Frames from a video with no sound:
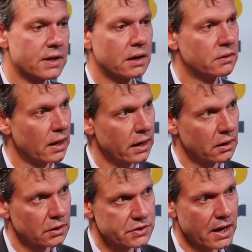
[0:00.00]
And
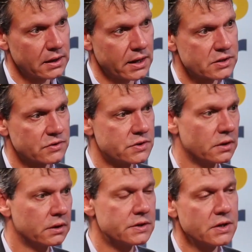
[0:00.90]
at our Sky Class
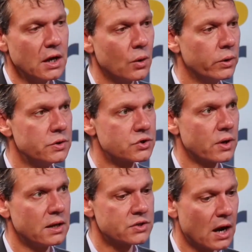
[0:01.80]
facilities, we use
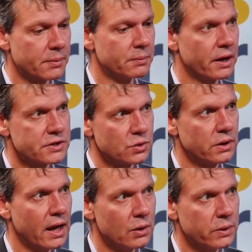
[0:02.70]
strains optimized to
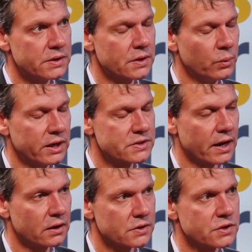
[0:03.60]
an 8-week
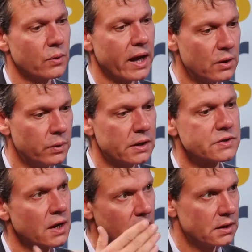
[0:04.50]
cycle. So 8
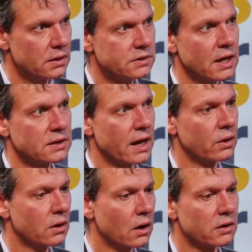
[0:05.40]
weeks, take
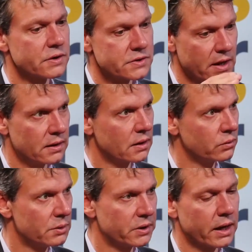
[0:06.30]
down a harvest and then
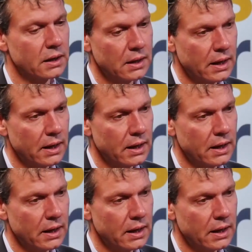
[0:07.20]
replant.